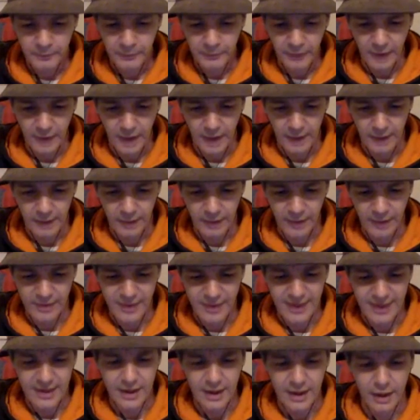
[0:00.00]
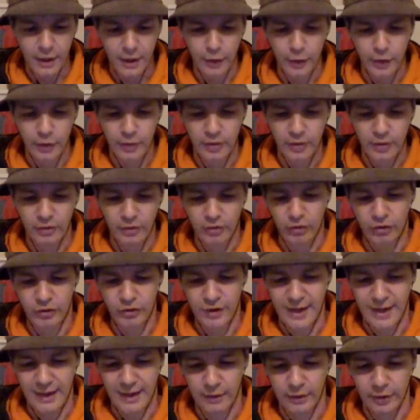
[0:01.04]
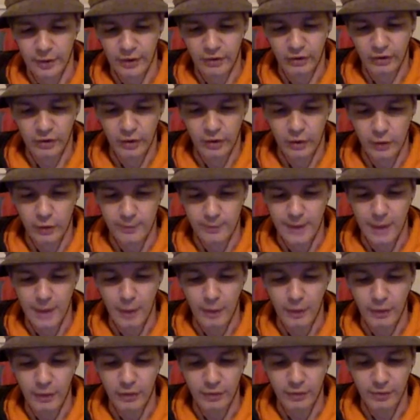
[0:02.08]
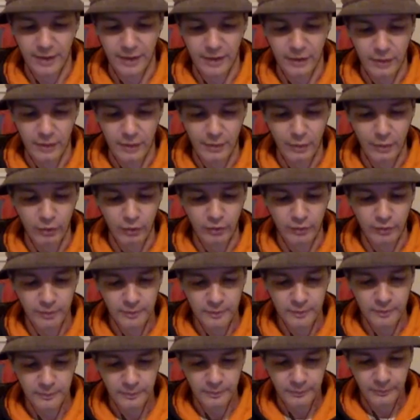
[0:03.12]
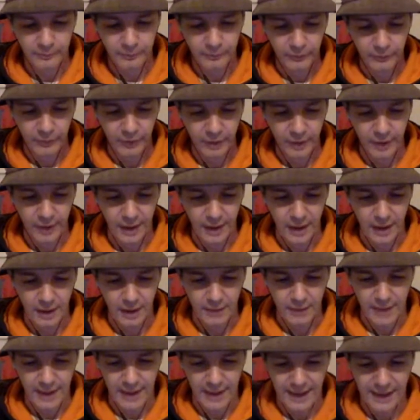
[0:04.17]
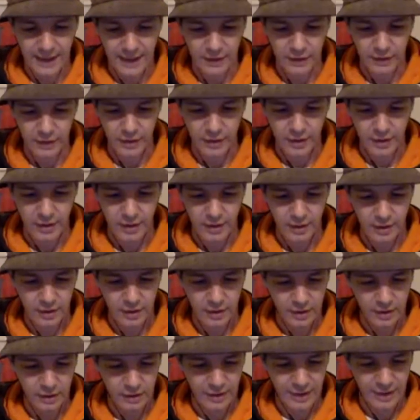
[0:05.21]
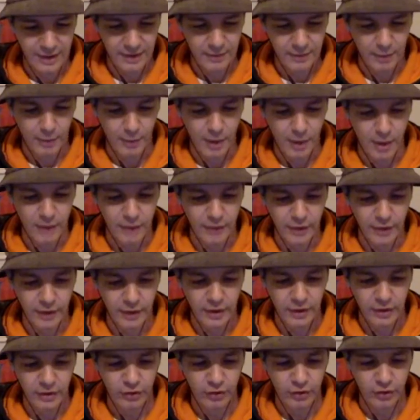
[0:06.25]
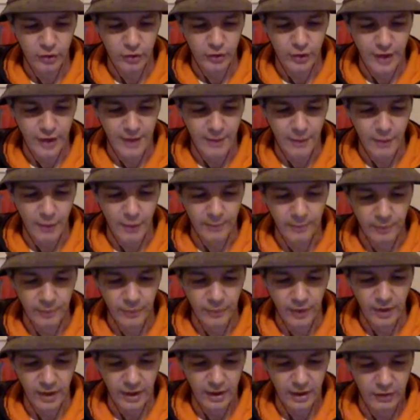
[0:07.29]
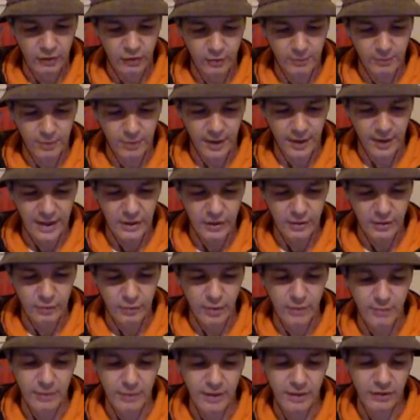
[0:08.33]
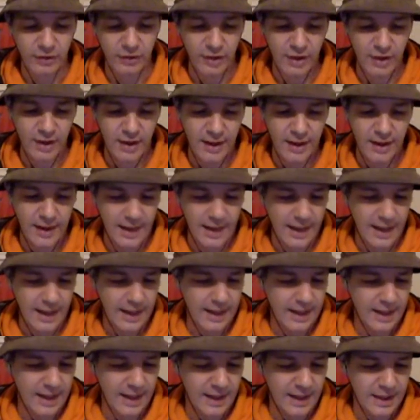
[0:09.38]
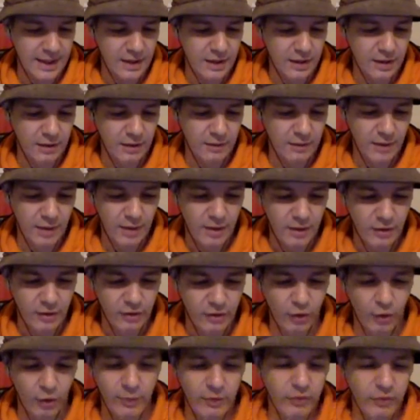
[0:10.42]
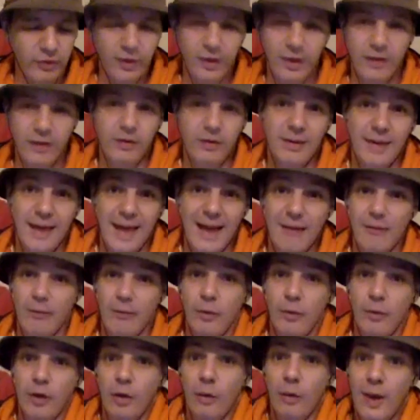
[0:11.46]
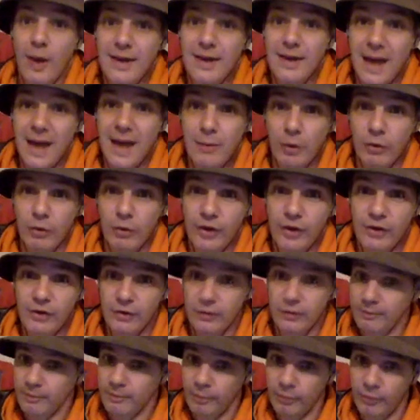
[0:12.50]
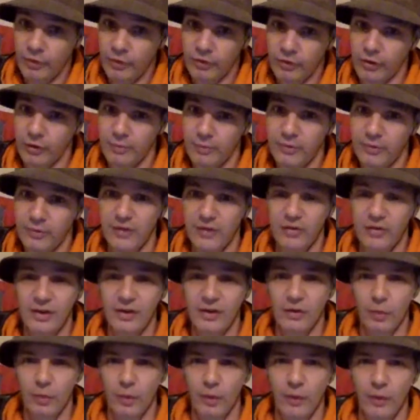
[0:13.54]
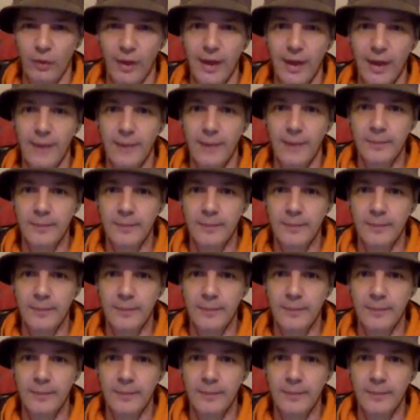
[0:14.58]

They then go down to Melbourne to play the Rebels, and then pop over to Canberra to play the Brumbies. The Stormers haven't won an away game all season, so potentially there's one there.